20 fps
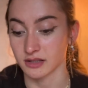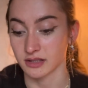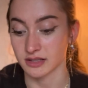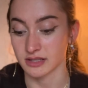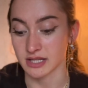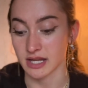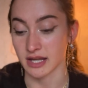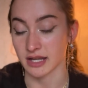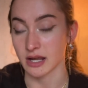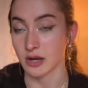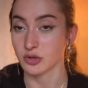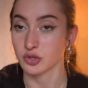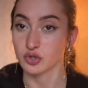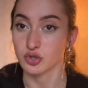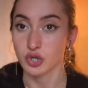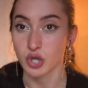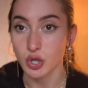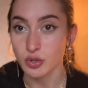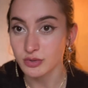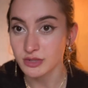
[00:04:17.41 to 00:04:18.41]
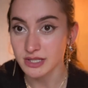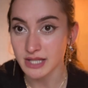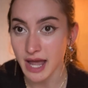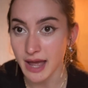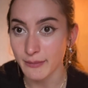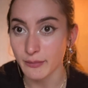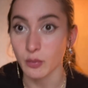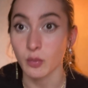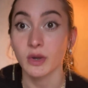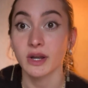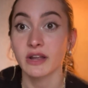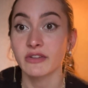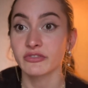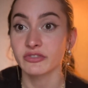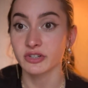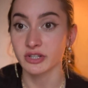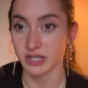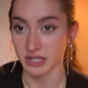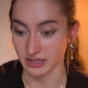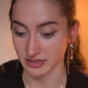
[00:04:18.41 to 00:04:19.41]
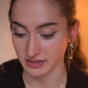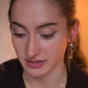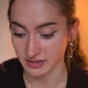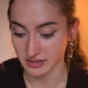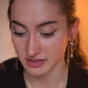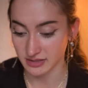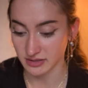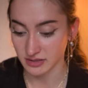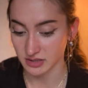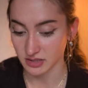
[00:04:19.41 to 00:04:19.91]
Take out your notes app, whatever it is.